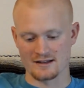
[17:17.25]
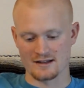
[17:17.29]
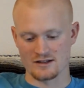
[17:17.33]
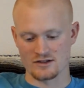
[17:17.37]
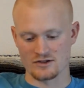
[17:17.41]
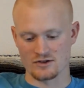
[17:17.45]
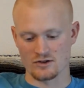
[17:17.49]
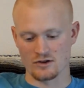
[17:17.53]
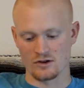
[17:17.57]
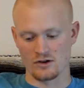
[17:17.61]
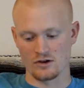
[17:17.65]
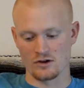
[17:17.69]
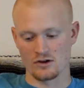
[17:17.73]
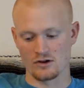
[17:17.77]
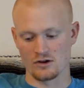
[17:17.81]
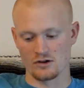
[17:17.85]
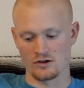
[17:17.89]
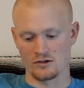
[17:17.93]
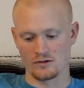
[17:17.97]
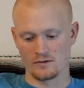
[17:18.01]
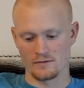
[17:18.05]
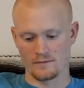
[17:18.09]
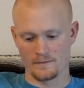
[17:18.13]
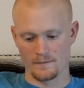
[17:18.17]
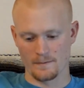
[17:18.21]
These are
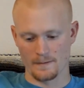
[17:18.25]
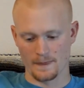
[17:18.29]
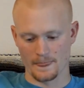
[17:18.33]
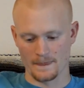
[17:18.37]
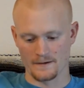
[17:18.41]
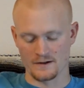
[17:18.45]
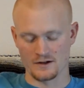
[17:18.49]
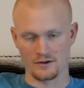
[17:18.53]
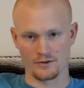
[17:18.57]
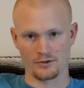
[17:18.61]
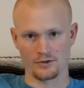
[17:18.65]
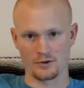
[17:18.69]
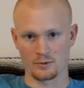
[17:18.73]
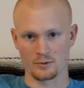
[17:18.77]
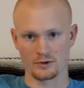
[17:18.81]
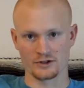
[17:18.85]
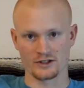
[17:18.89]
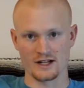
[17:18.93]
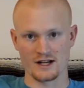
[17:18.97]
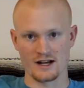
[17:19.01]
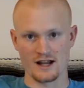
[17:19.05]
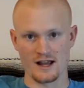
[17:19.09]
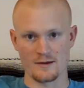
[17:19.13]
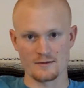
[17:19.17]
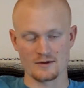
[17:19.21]
all
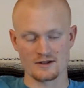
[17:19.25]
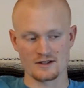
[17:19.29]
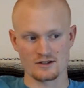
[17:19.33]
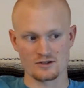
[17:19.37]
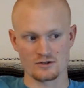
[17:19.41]
thermodynamics.